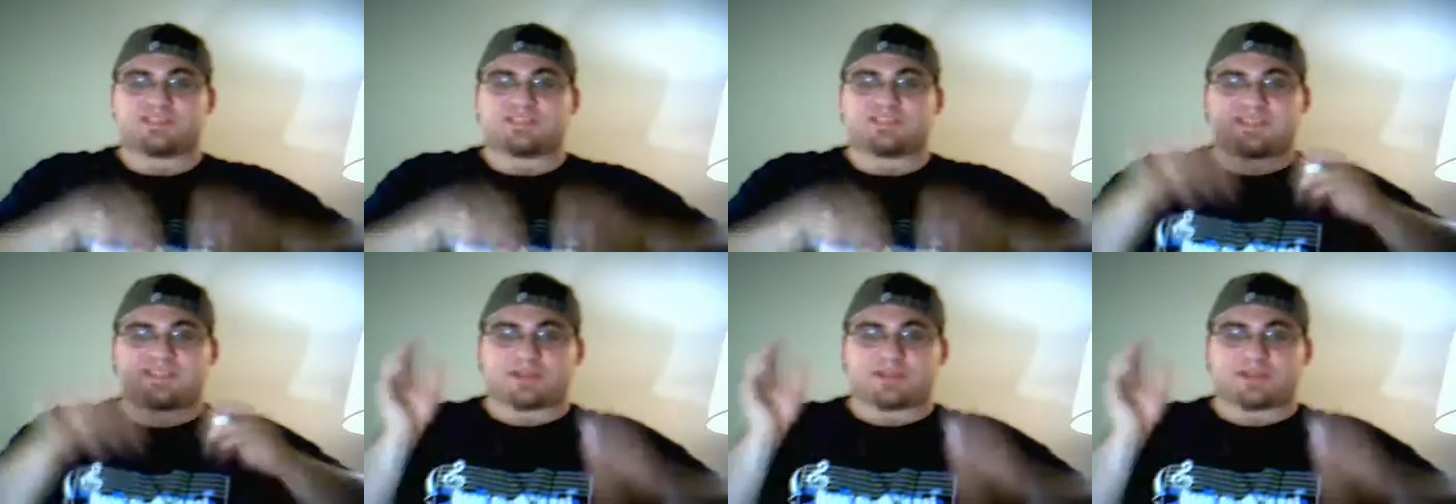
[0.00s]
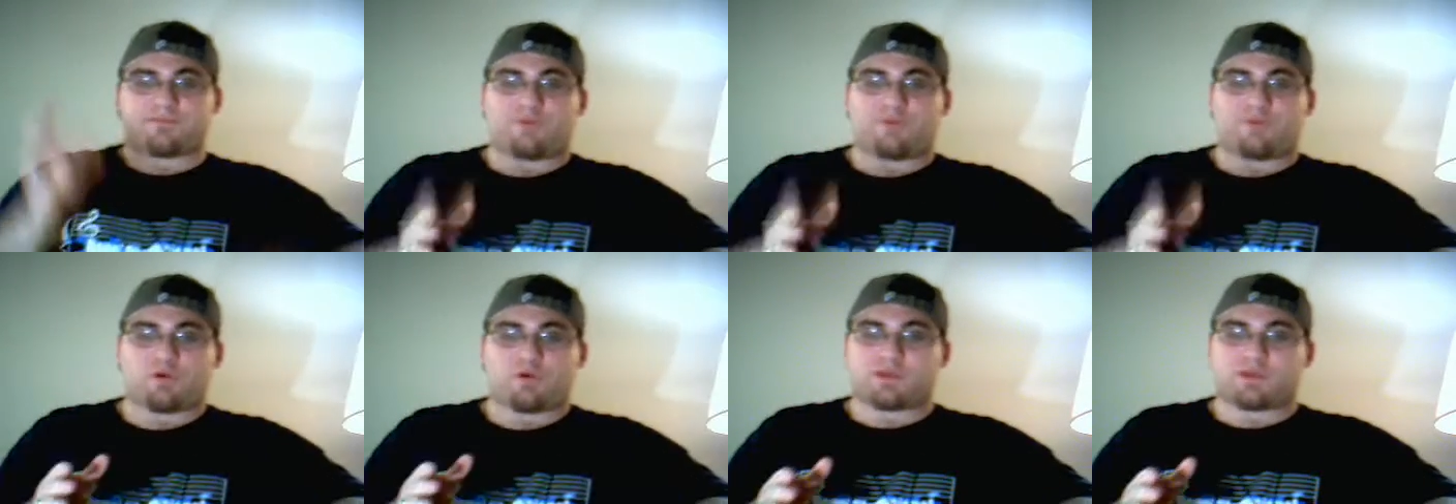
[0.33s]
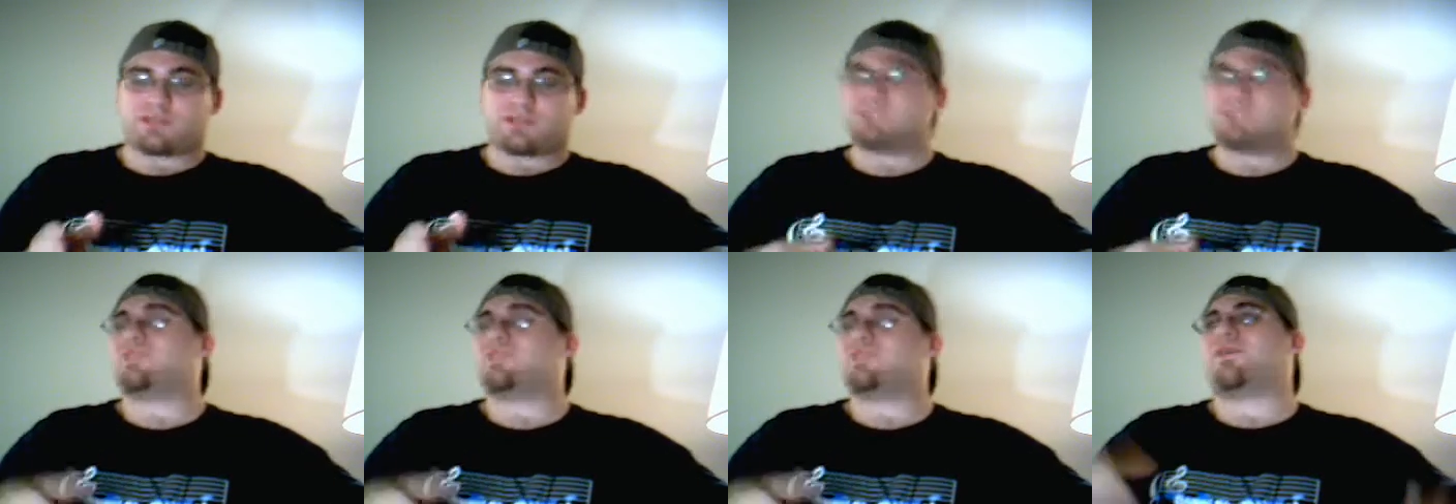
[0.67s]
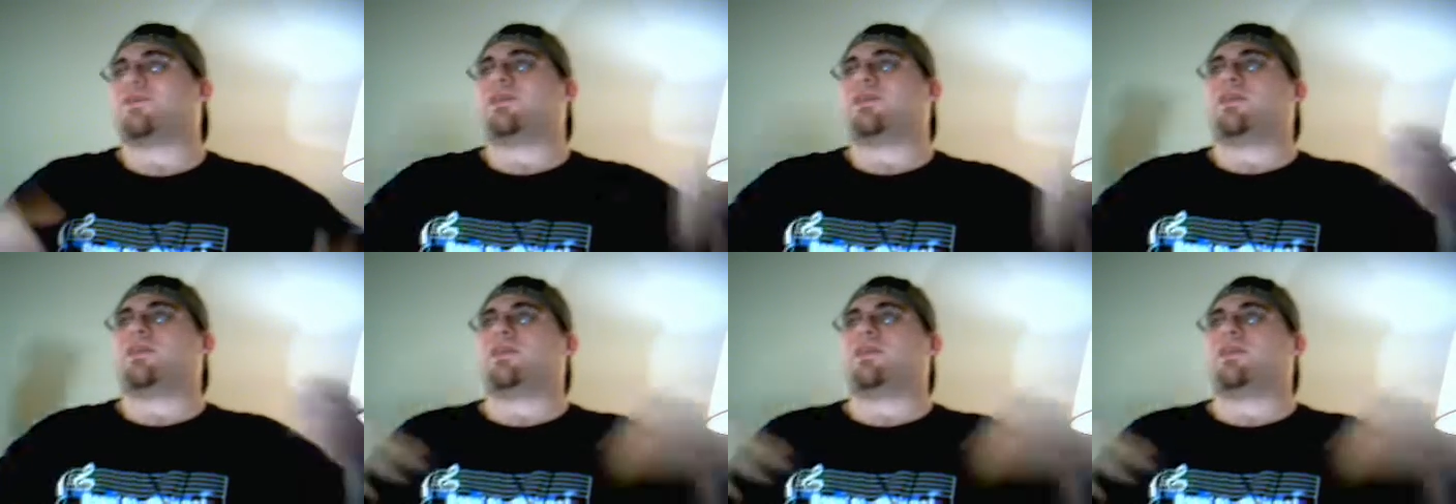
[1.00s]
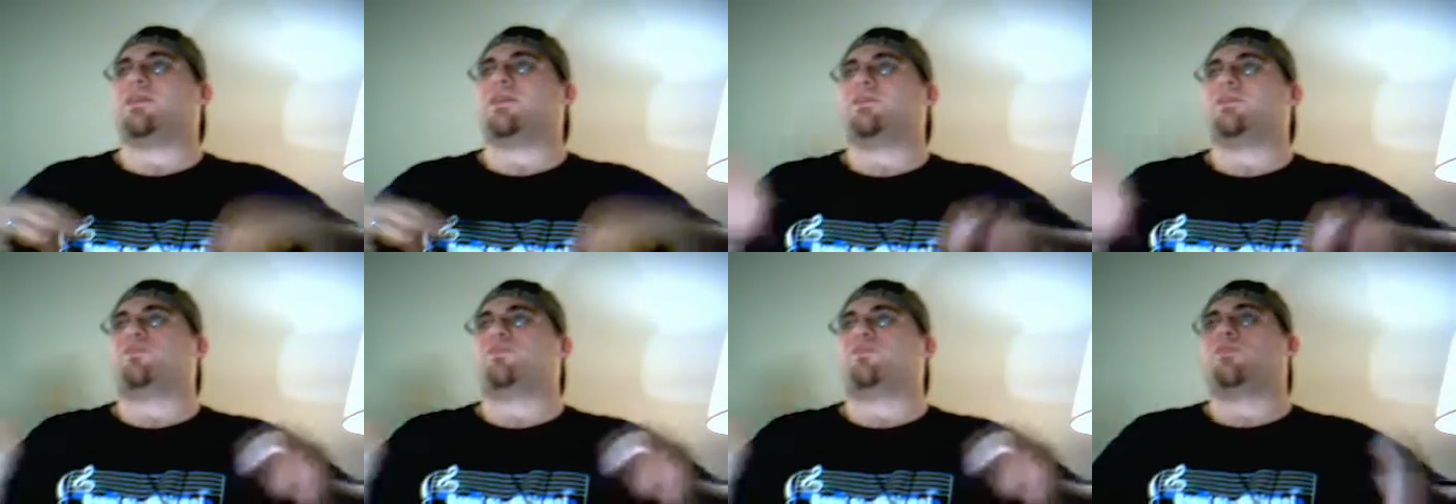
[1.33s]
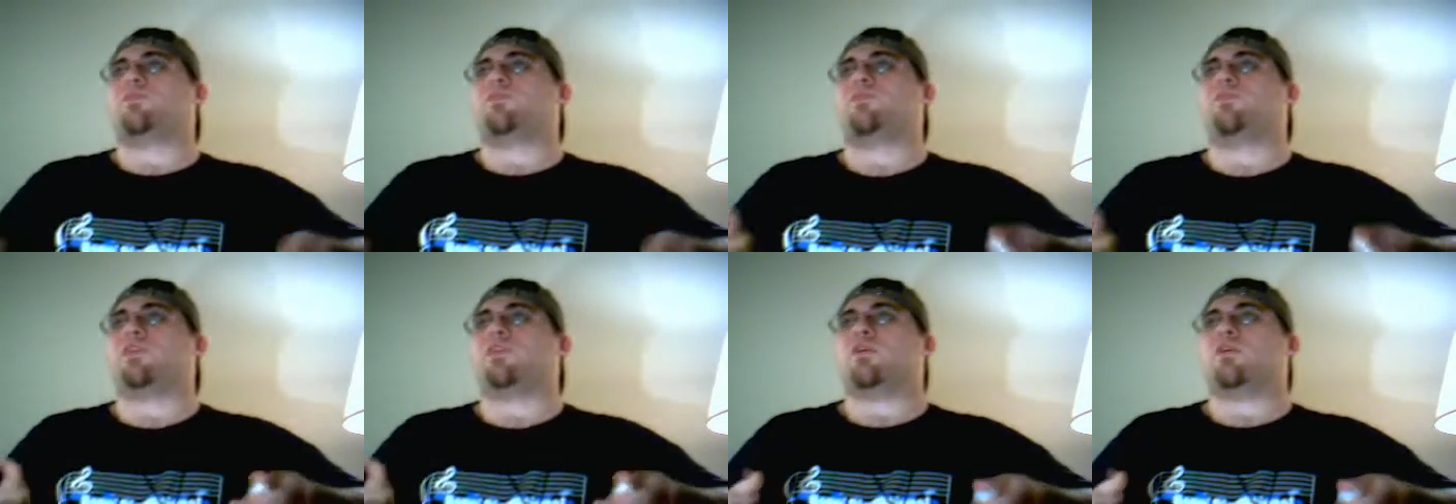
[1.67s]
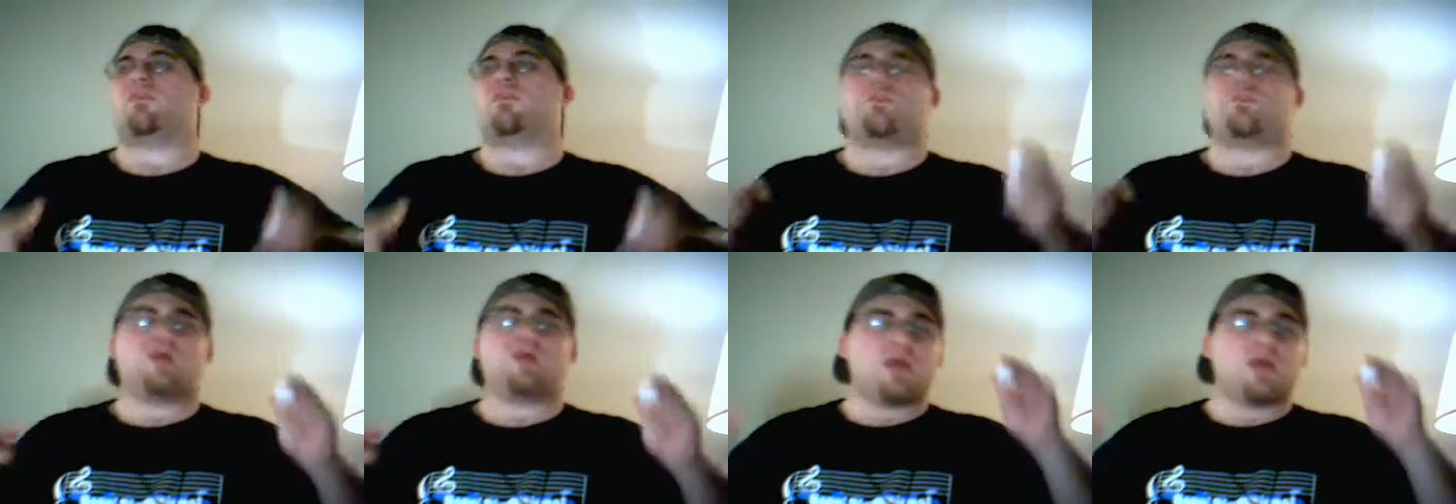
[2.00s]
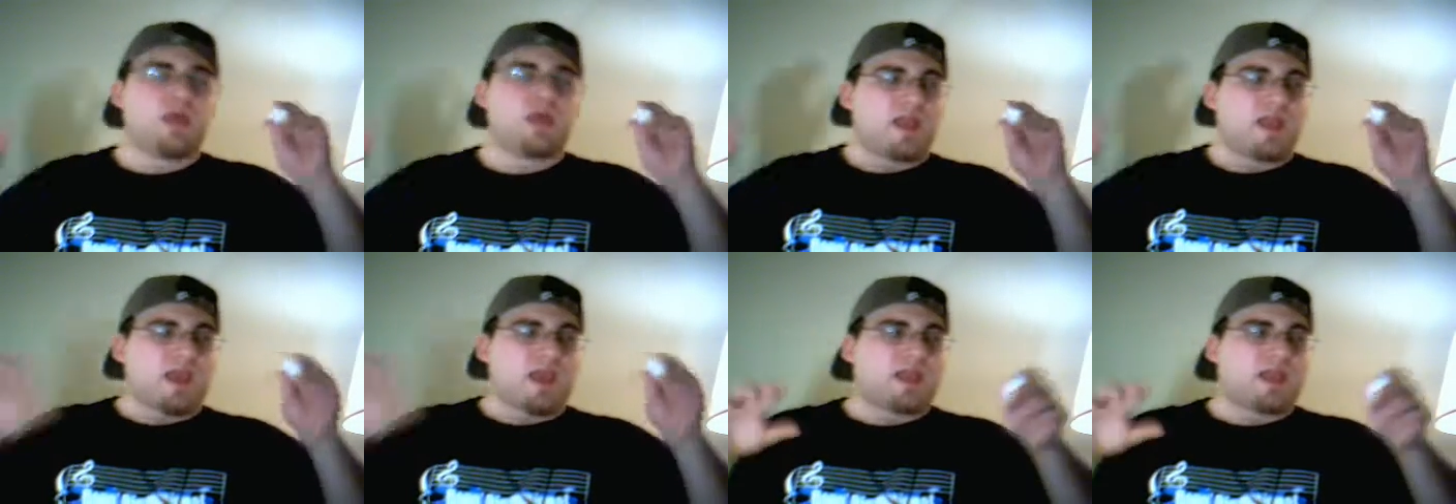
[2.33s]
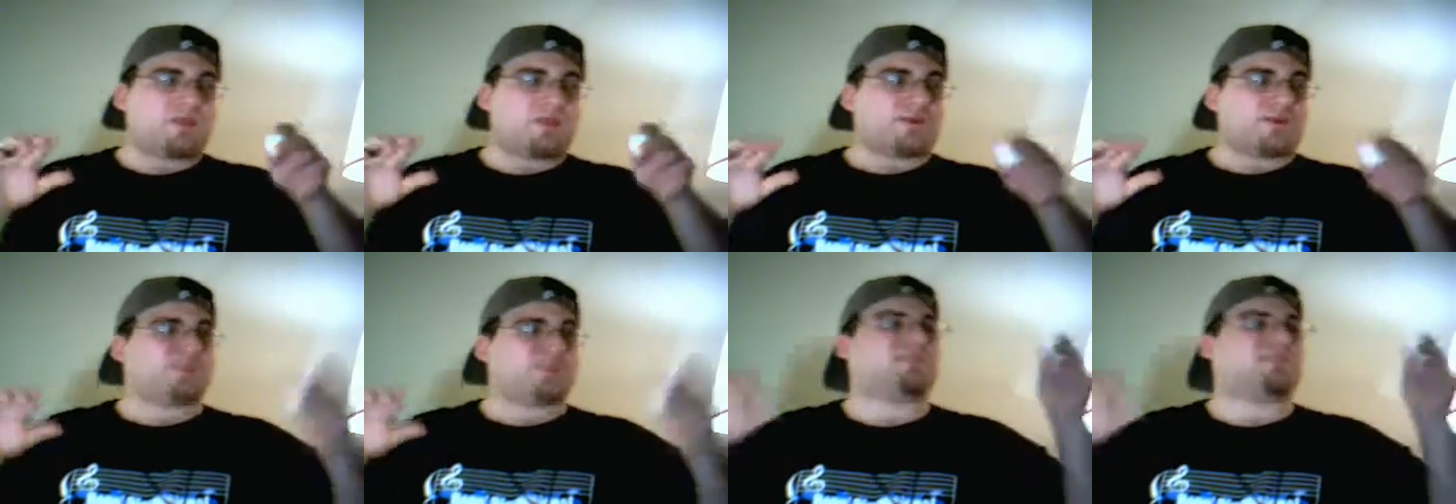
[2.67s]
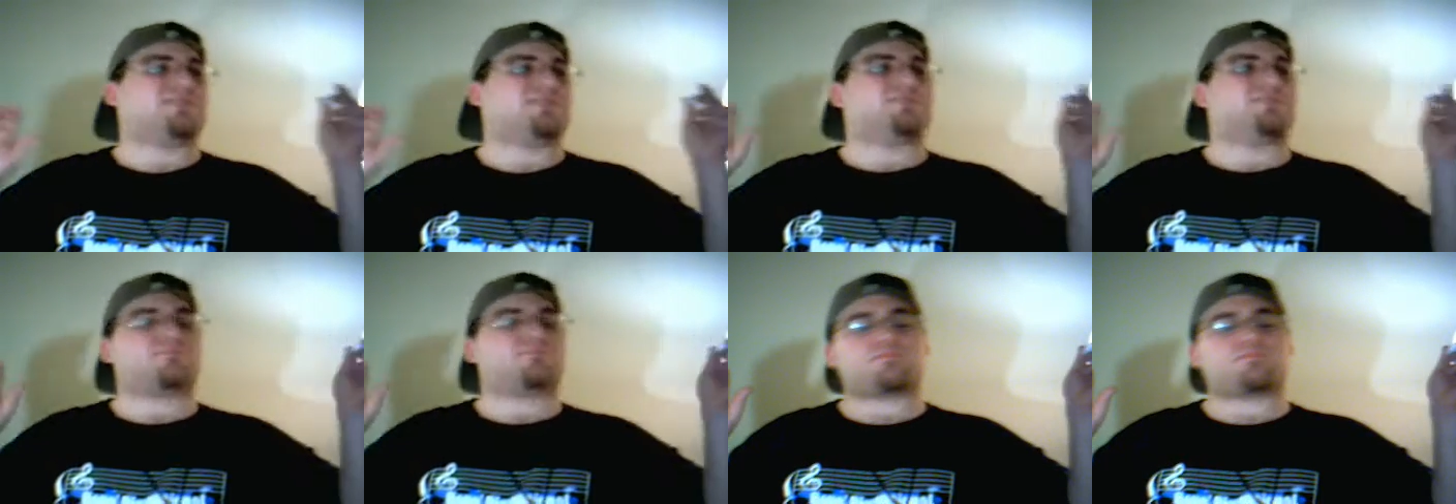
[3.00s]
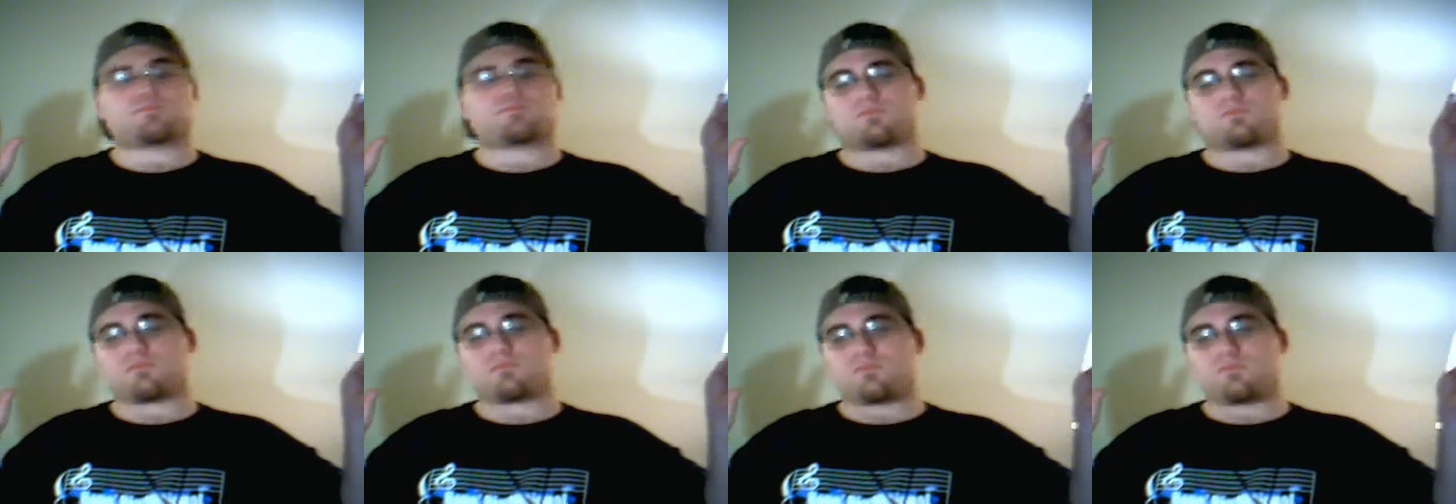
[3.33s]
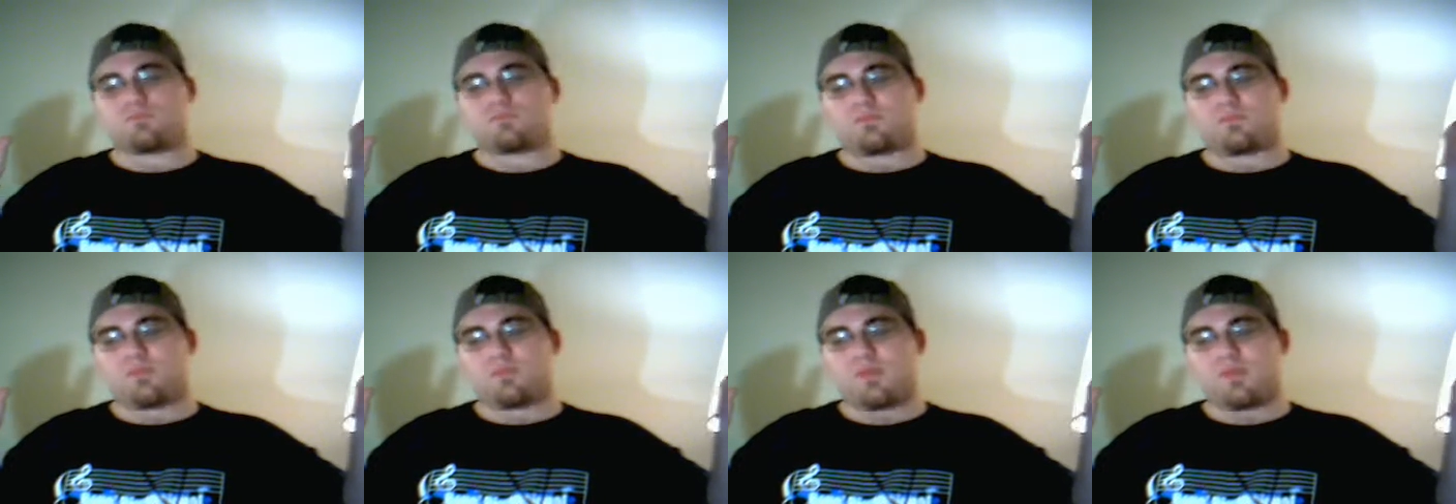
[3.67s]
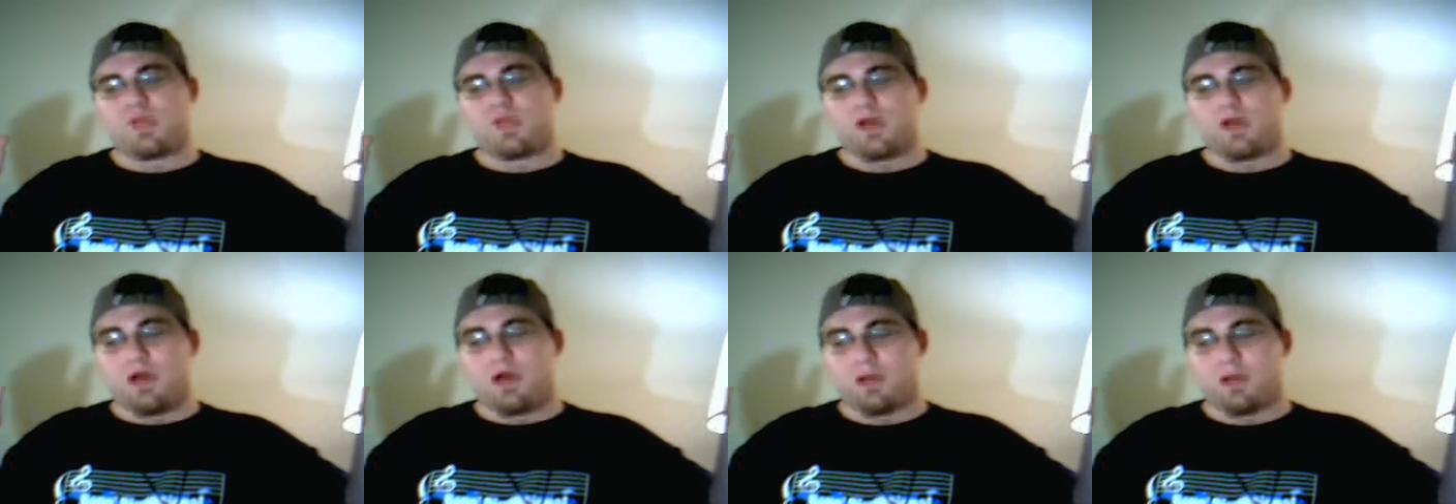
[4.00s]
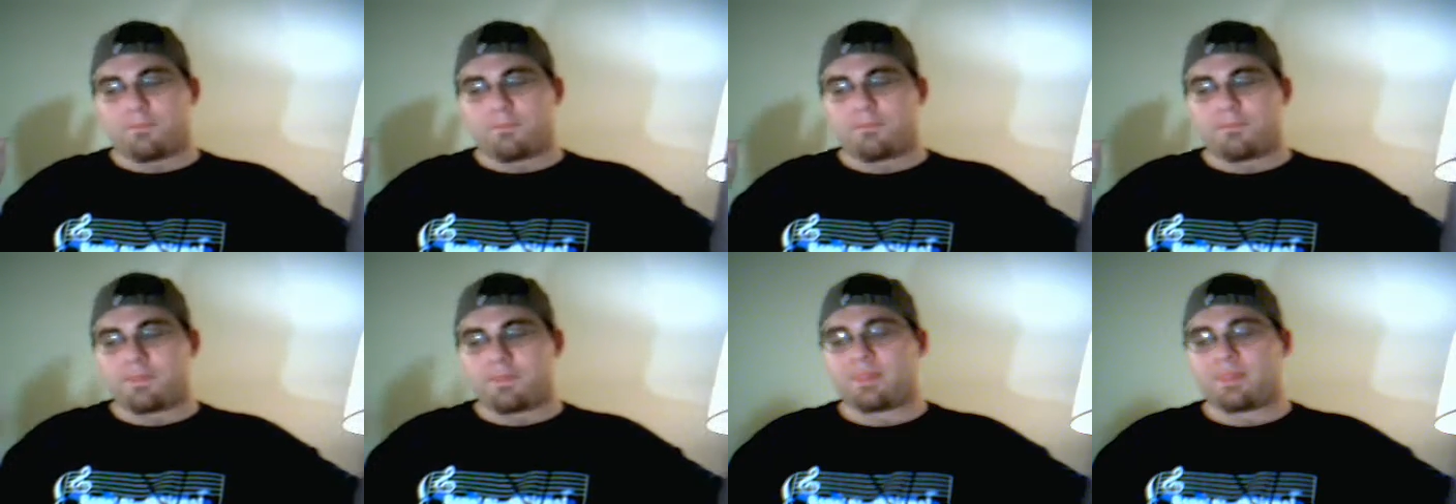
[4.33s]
stay focused so I can get a quick video. Anyways, um,